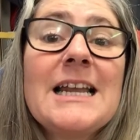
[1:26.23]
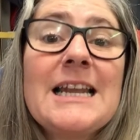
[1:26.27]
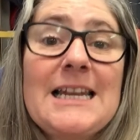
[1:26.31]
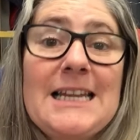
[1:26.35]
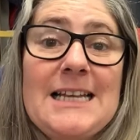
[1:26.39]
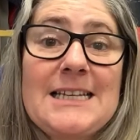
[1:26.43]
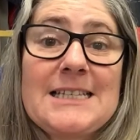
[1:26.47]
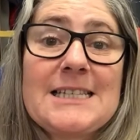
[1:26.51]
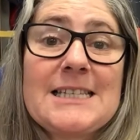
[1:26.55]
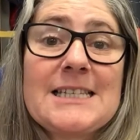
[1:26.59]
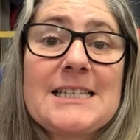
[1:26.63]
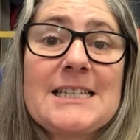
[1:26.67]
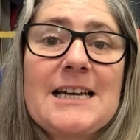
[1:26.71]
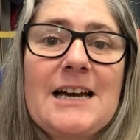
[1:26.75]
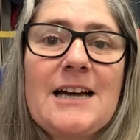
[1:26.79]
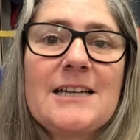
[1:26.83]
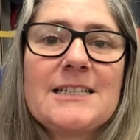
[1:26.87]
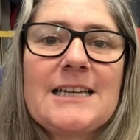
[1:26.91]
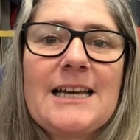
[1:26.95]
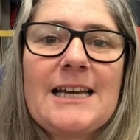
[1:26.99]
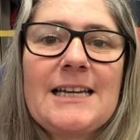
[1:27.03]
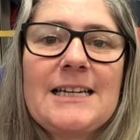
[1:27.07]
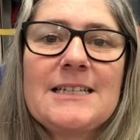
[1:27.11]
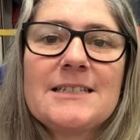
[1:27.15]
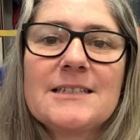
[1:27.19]
Let's start
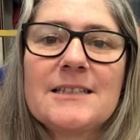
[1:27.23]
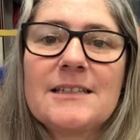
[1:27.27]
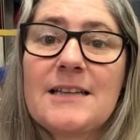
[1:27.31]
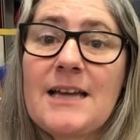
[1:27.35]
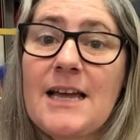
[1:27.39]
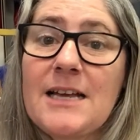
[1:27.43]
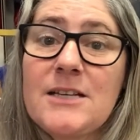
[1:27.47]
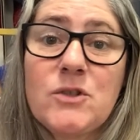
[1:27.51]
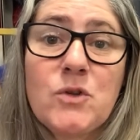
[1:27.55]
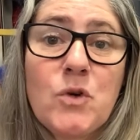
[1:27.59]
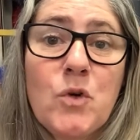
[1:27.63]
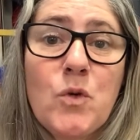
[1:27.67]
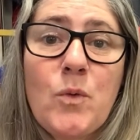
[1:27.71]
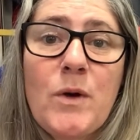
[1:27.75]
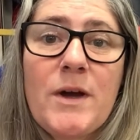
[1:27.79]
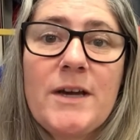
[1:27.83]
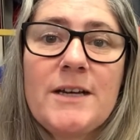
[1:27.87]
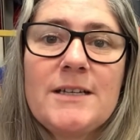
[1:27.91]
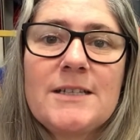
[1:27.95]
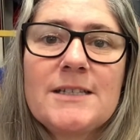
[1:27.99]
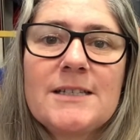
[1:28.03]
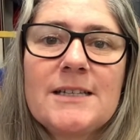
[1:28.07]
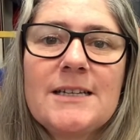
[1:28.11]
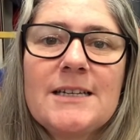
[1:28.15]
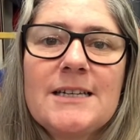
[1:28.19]
our lesson, as
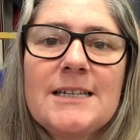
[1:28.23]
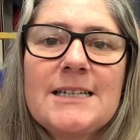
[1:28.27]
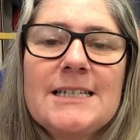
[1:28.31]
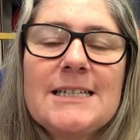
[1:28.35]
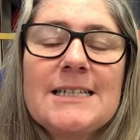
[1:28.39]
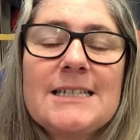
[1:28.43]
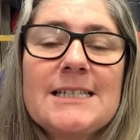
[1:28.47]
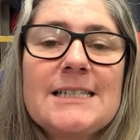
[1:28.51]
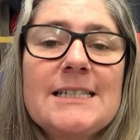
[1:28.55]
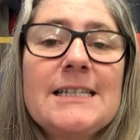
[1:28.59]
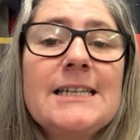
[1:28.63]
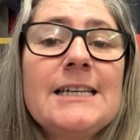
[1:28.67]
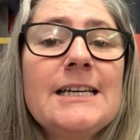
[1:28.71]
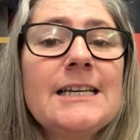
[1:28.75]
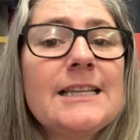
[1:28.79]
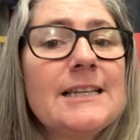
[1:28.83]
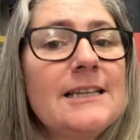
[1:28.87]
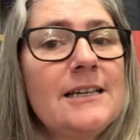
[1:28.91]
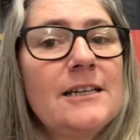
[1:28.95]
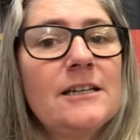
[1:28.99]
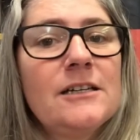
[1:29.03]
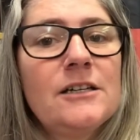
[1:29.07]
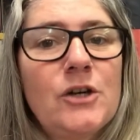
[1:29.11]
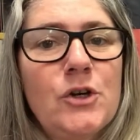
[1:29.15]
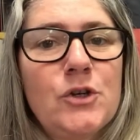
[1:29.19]
always, singing the
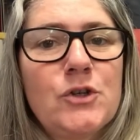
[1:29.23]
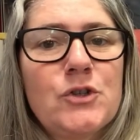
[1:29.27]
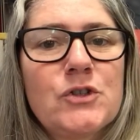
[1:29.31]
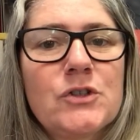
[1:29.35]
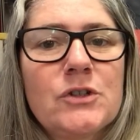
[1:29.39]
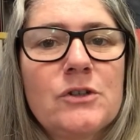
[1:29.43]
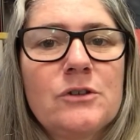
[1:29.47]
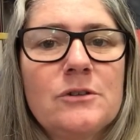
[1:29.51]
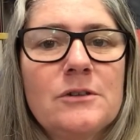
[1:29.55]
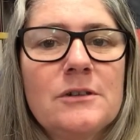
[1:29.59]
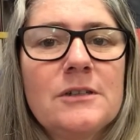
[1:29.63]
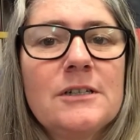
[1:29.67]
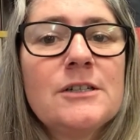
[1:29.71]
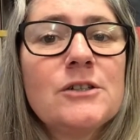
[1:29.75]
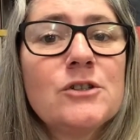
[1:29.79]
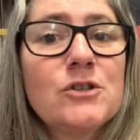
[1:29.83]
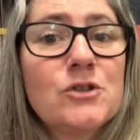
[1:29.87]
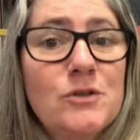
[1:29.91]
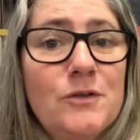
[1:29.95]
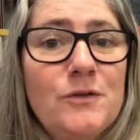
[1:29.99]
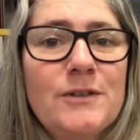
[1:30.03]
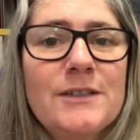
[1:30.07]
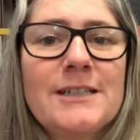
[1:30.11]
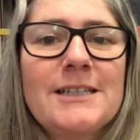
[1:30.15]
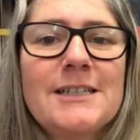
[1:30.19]
hello song
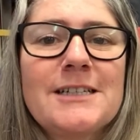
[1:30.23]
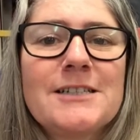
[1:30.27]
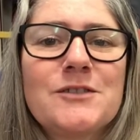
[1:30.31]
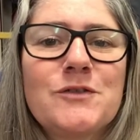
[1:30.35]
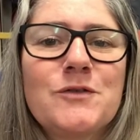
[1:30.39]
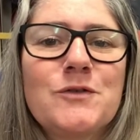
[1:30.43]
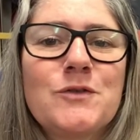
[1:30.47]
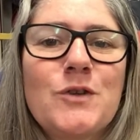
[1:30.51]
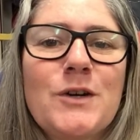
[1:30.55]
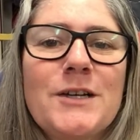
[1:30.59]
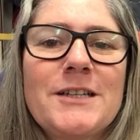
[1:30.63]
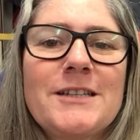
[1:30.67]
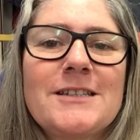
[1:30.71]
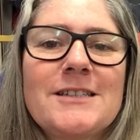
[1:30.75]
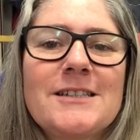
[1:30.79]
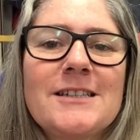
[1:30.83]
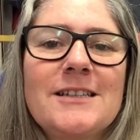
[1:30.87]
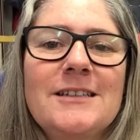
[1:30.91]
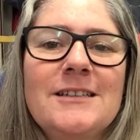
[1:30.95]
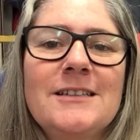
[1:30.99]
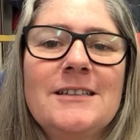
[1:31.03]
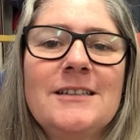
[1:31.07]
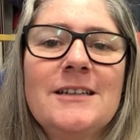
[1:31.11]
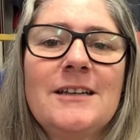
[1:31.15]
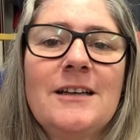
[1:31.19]
to Felix and
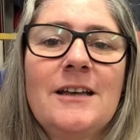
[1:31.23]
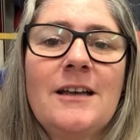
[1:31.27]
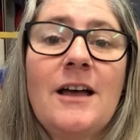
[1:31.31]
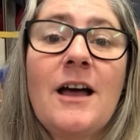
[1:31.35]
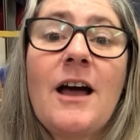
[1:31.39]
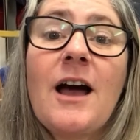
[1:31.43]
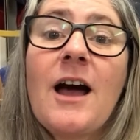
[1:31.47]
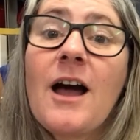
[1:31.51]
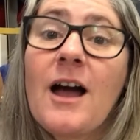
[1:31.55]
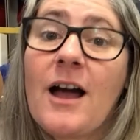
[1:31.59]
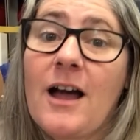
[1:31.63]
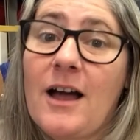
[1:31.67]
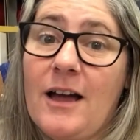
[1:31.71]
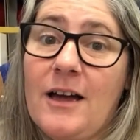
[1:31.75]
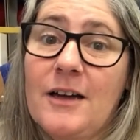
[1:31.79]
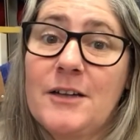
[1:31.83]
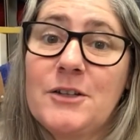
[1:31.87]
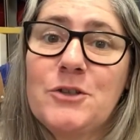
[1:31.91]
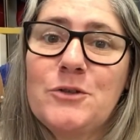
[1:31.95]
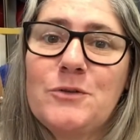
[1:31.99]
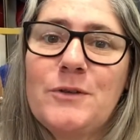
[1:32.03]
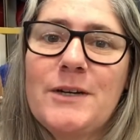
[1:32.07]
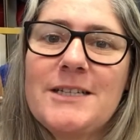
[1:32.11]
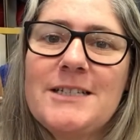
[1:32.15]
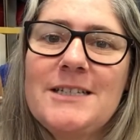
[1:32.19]
Franzi. Are
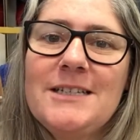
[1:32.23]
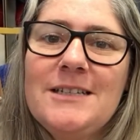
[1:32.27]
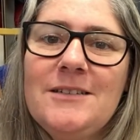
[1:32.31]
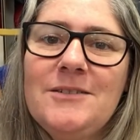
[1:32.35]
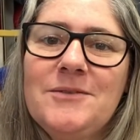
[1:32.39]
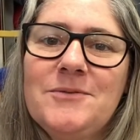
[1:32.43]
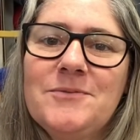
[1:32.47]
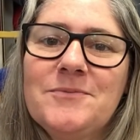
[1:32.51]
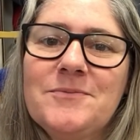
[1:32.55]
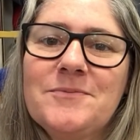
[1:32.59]
you ready?